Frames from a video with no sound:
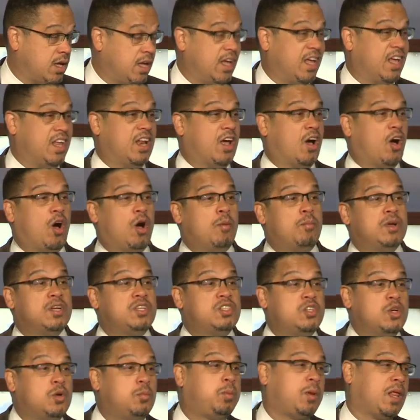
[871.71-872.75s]
In all but
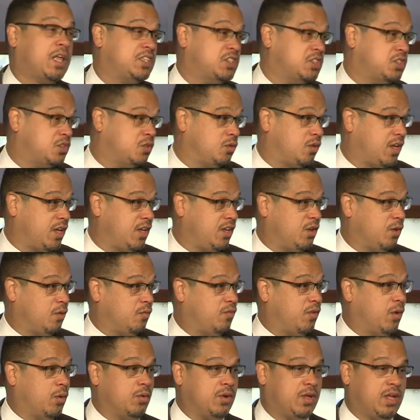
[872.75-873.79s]
2 places, your
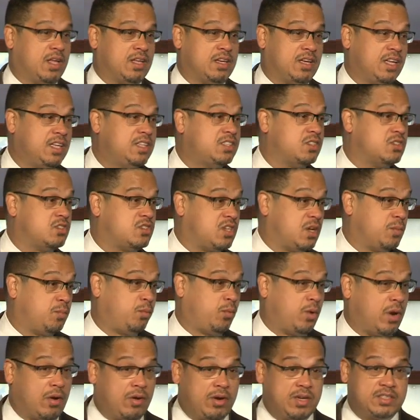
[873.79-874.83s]
vote at least is
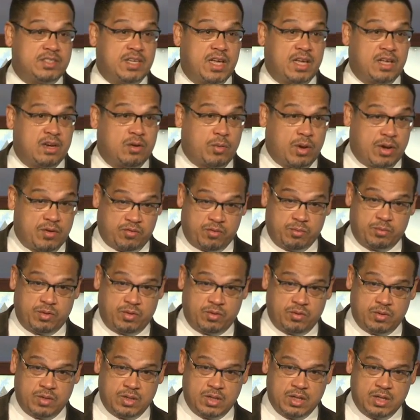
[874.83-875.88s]
temporarily taken away from you.